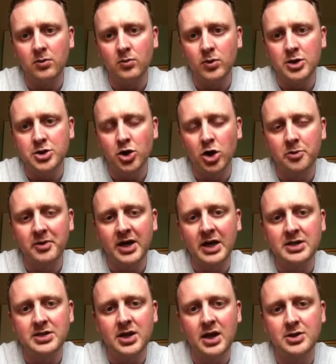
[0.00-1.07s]
We saw him
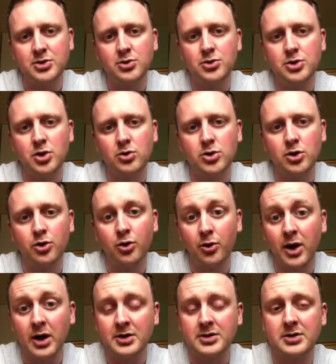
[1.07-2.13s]
against Josesito
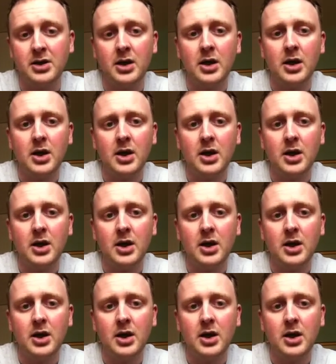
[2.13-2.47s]
Lopez,